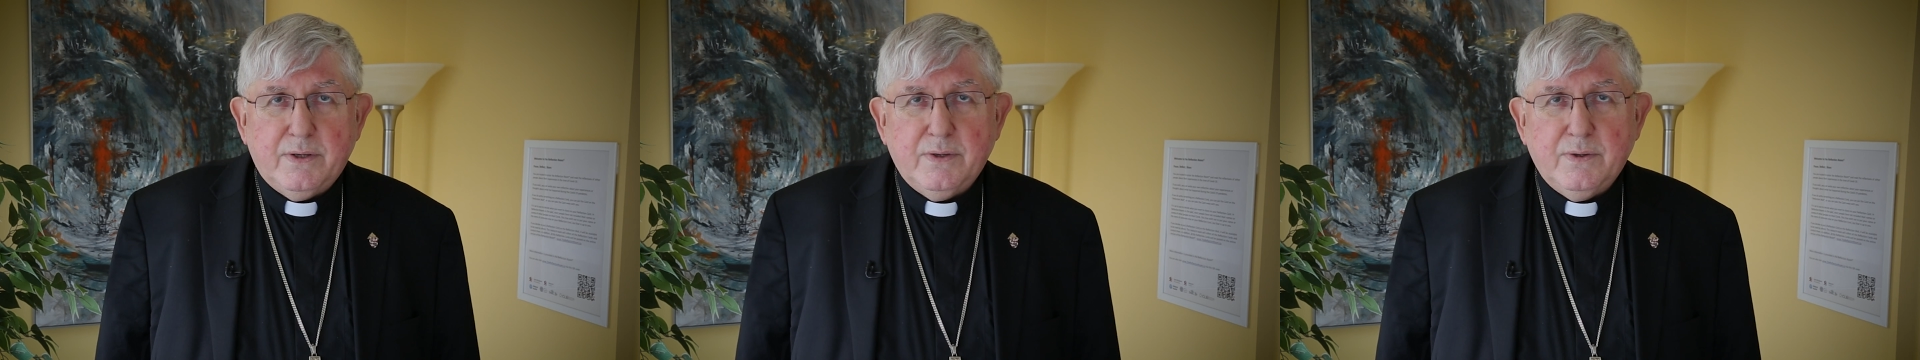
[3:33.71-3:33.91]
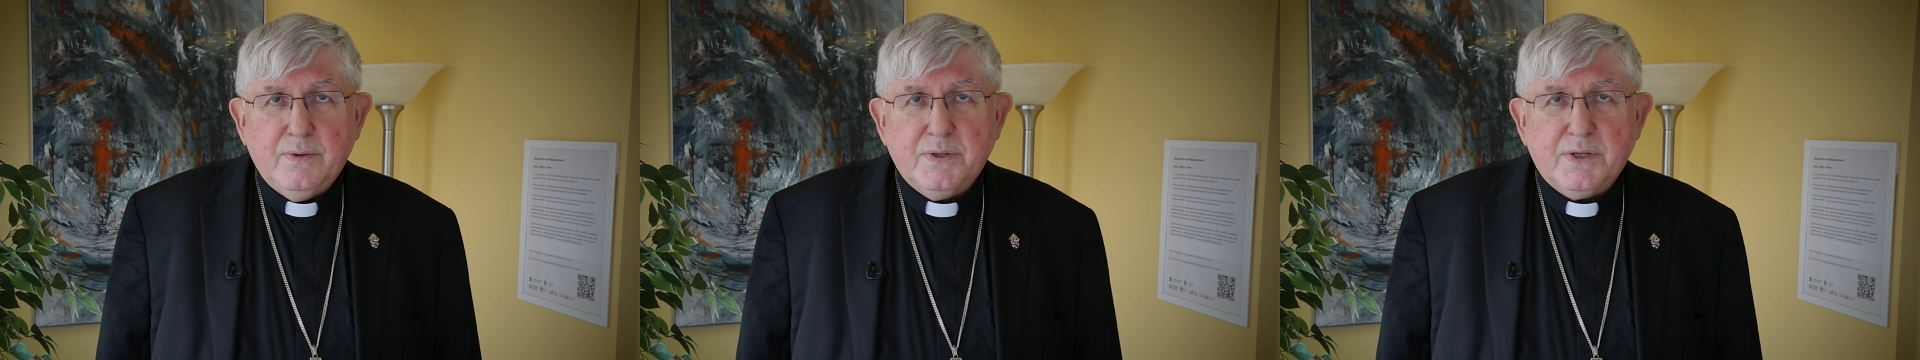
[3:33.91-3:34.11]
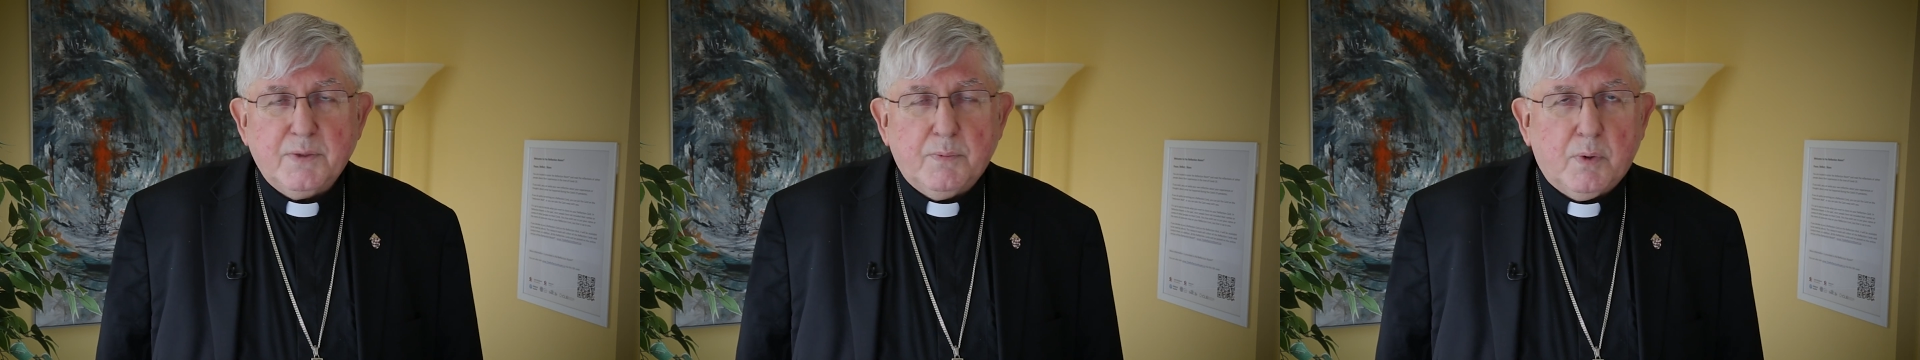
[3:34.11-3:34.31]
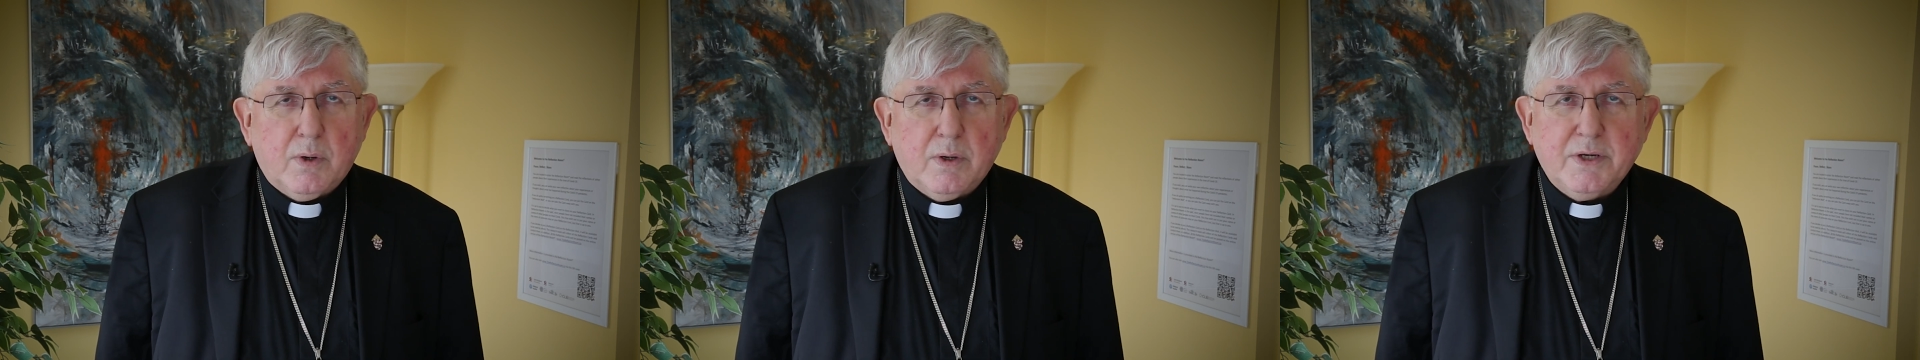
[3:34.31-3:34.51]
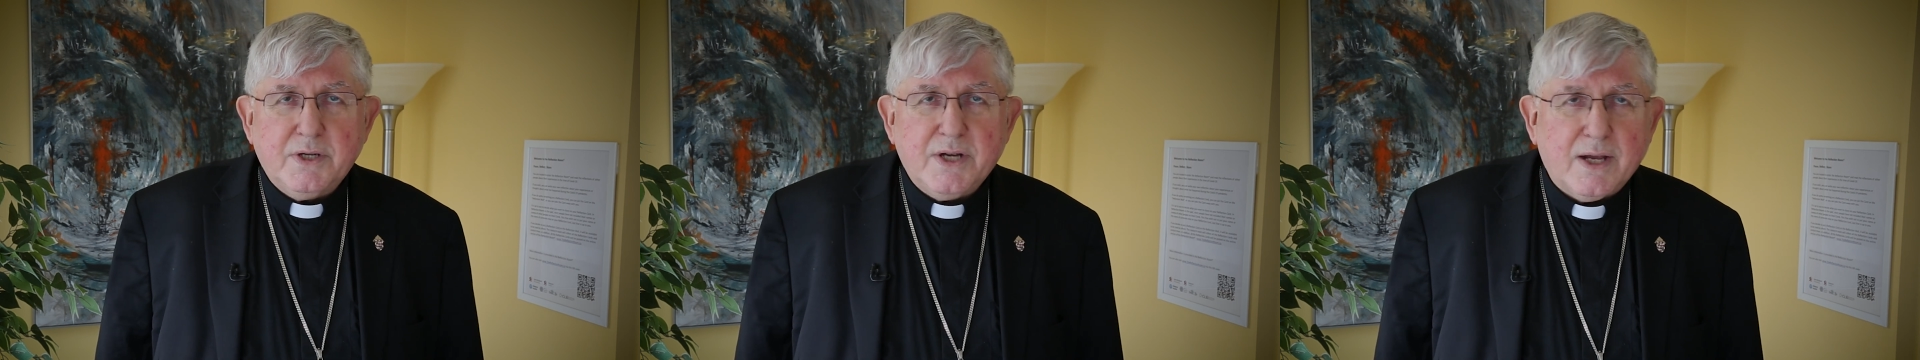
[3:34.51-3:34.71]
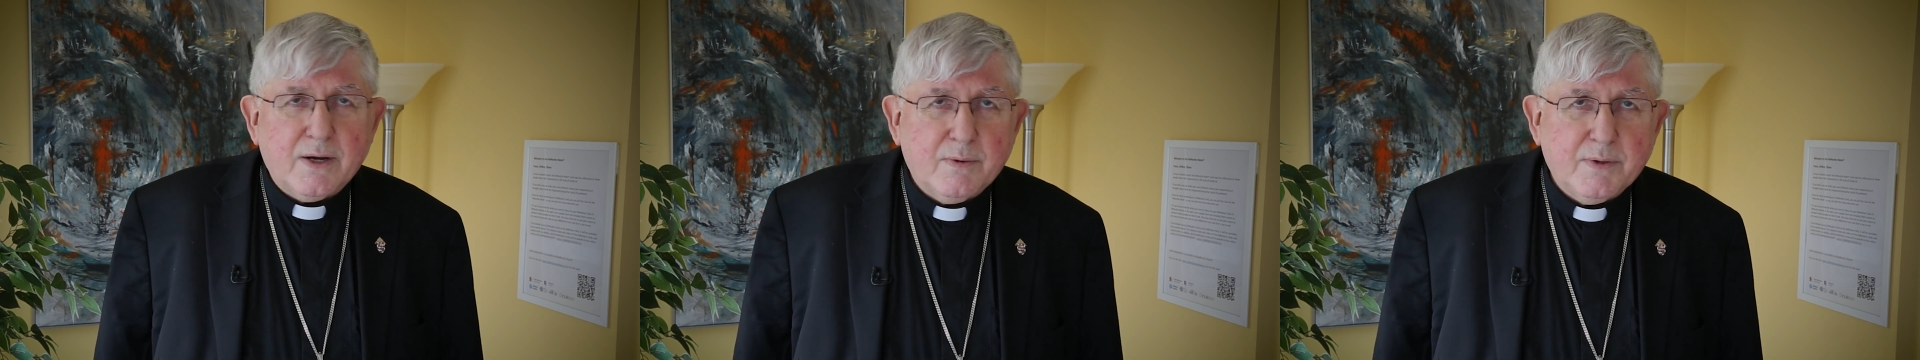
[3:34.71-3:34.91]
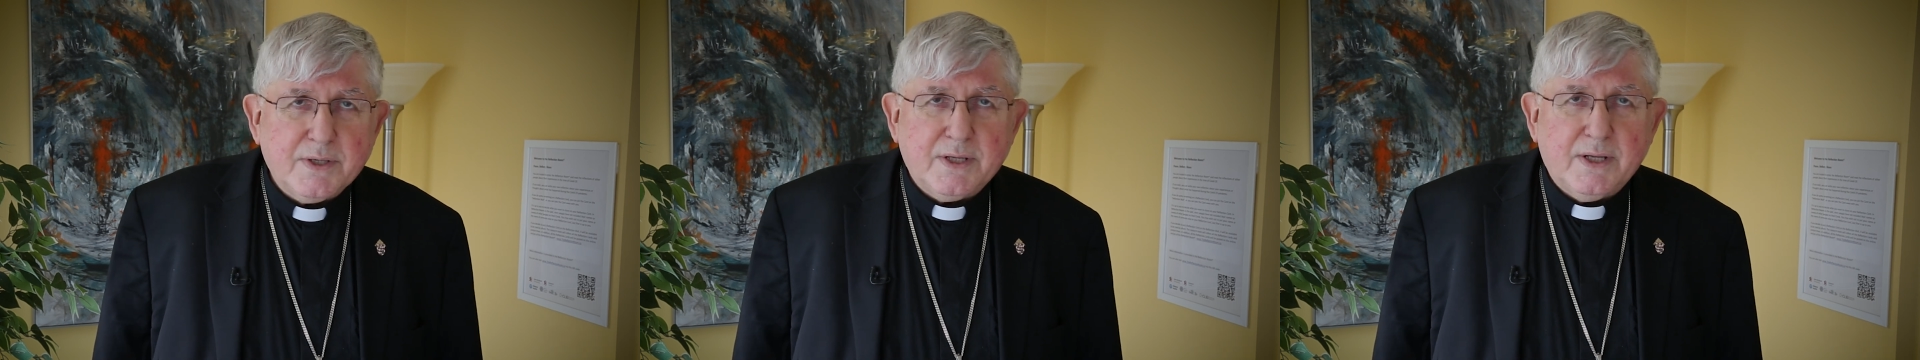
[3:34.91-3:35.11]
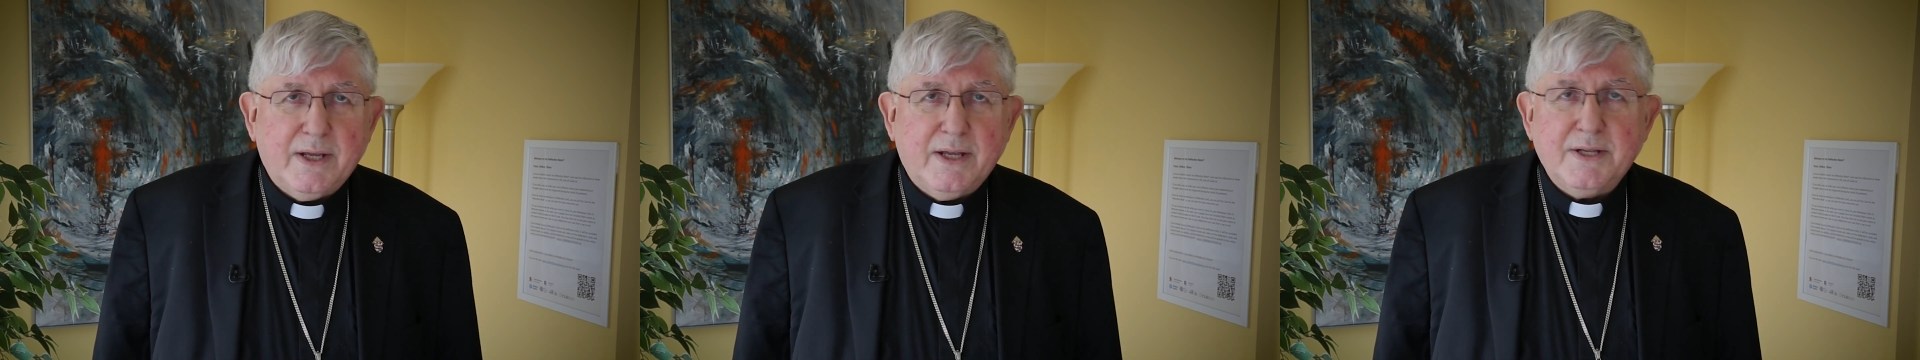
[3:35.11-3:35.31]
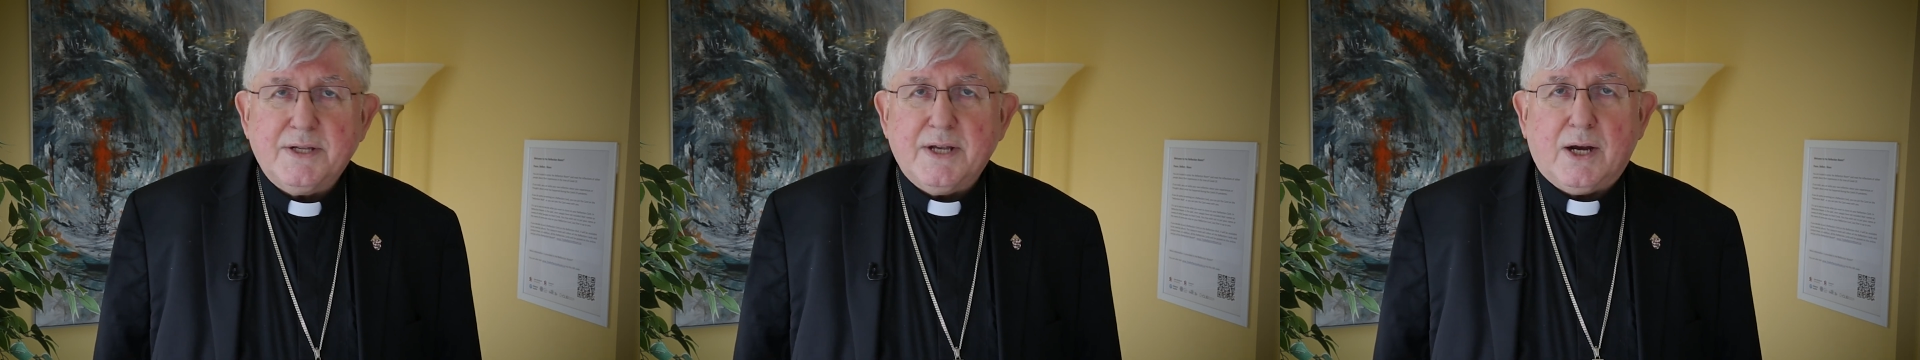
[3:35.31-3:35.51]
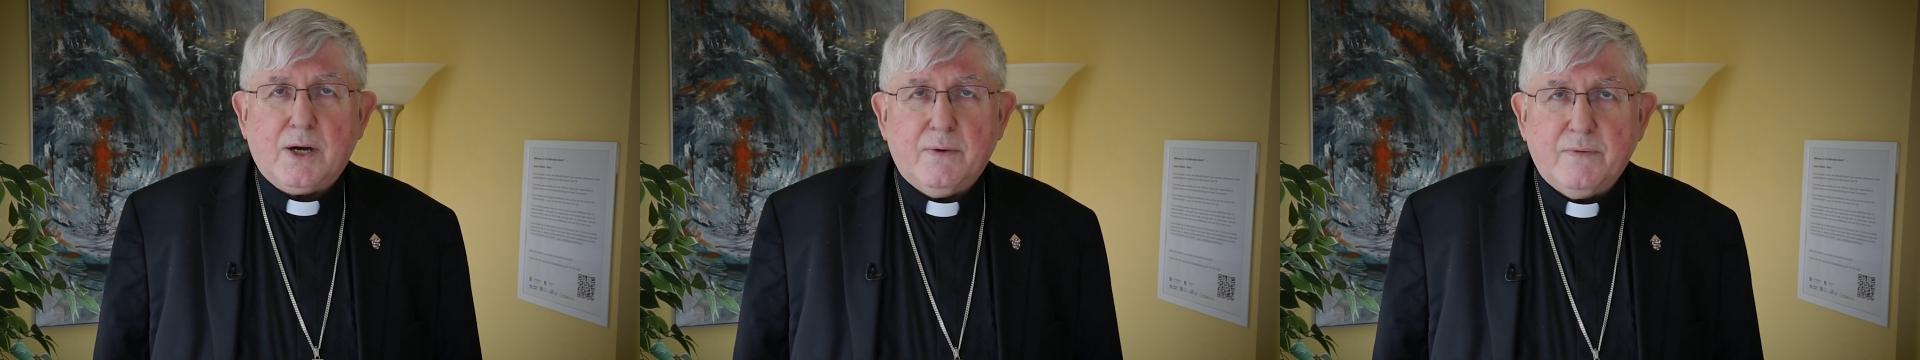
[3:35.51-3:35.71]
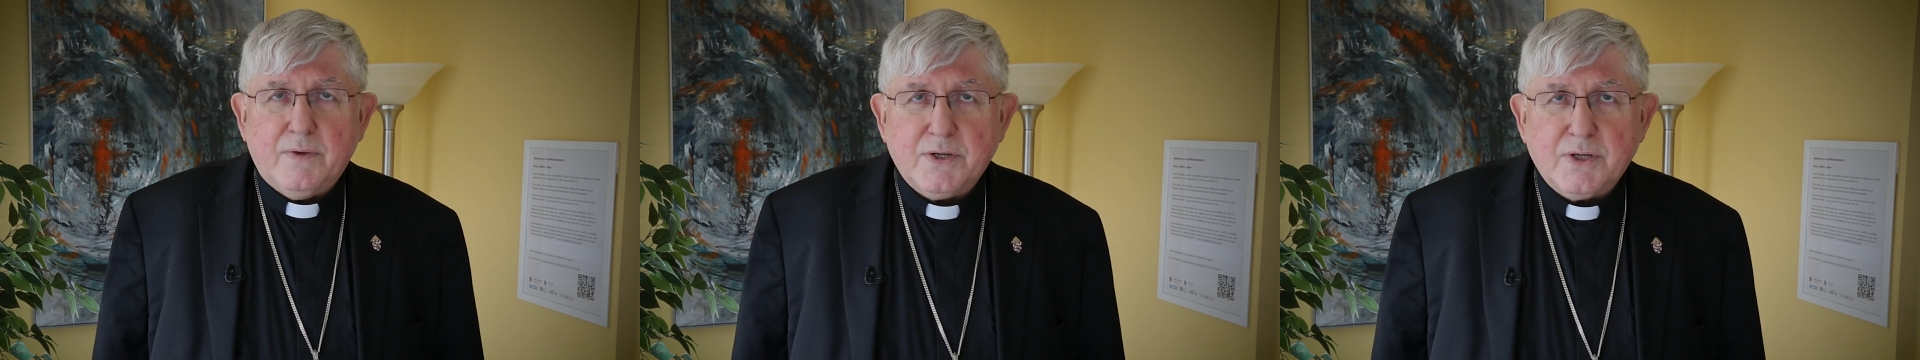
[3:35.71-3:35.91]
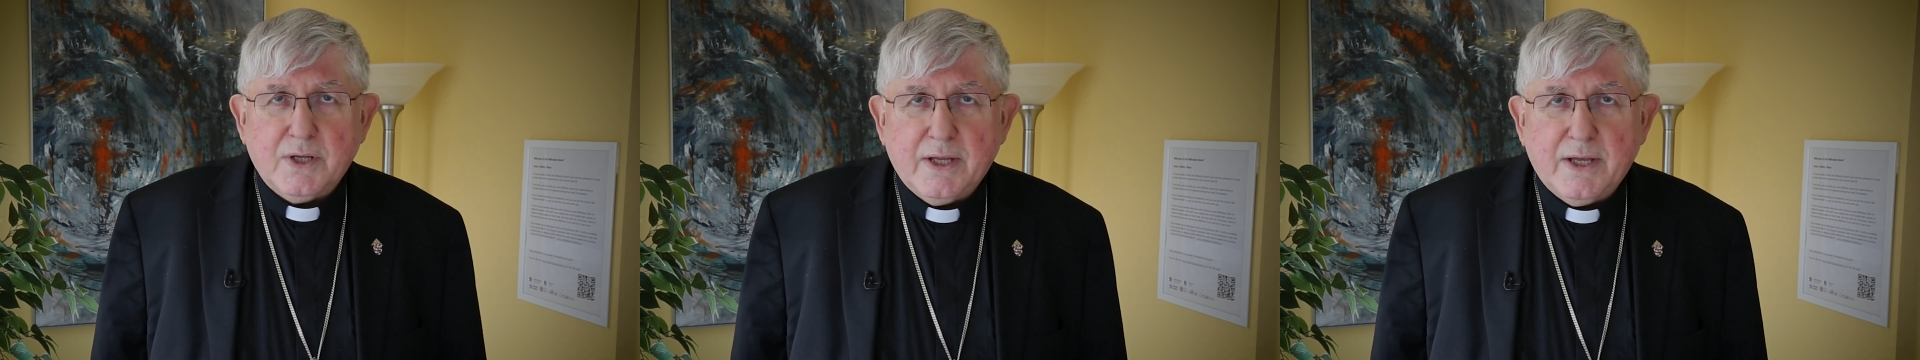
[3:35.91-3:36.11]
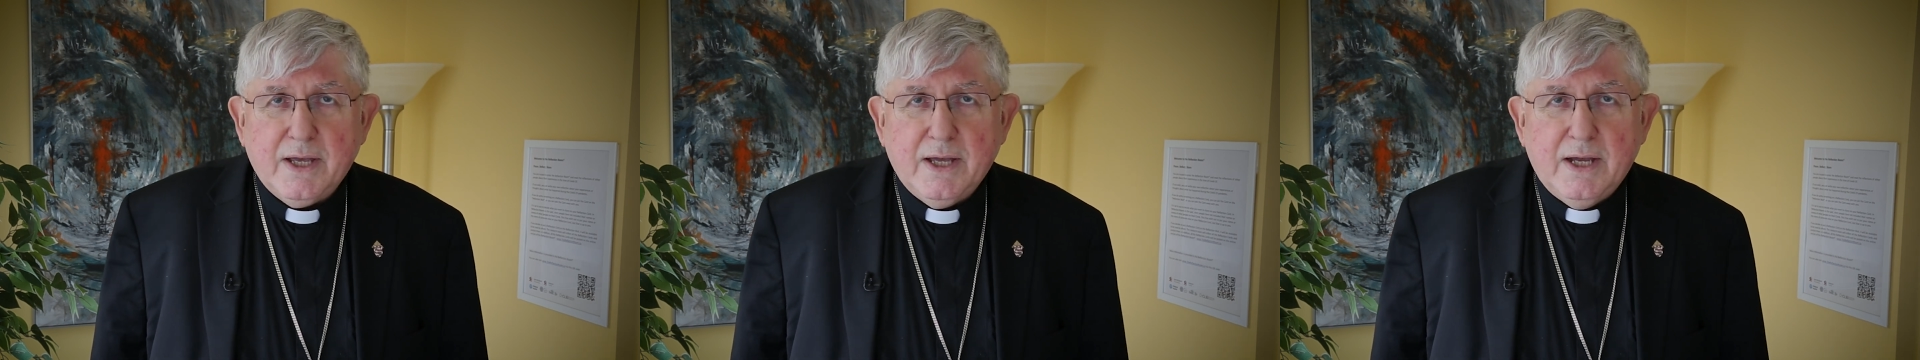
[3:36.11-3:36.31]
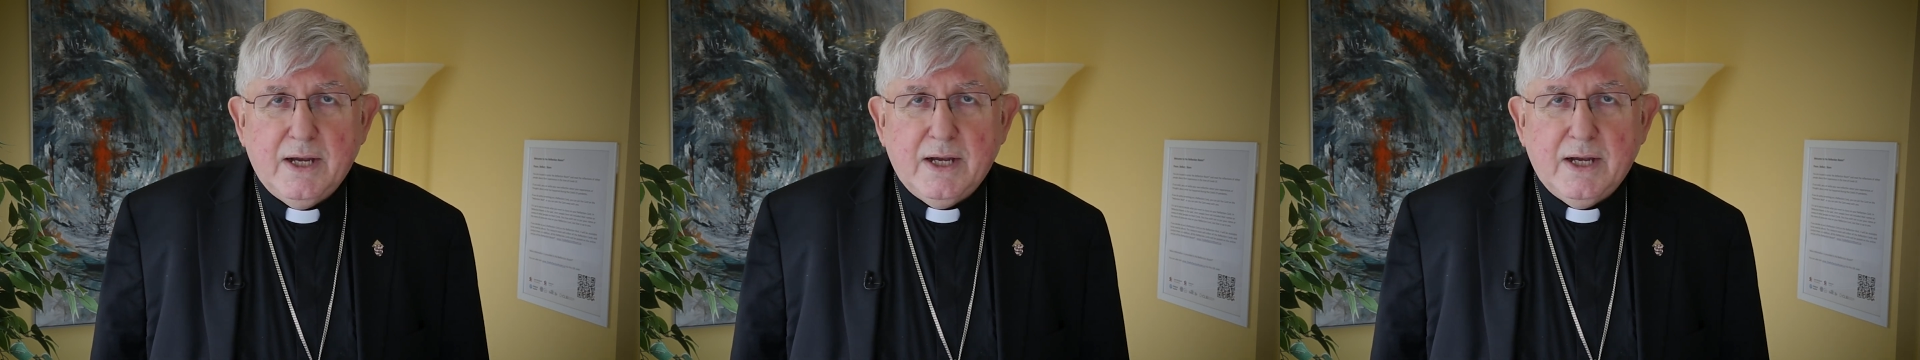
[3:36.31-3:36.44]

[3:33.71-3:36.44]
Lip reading: to support generously and sacrificially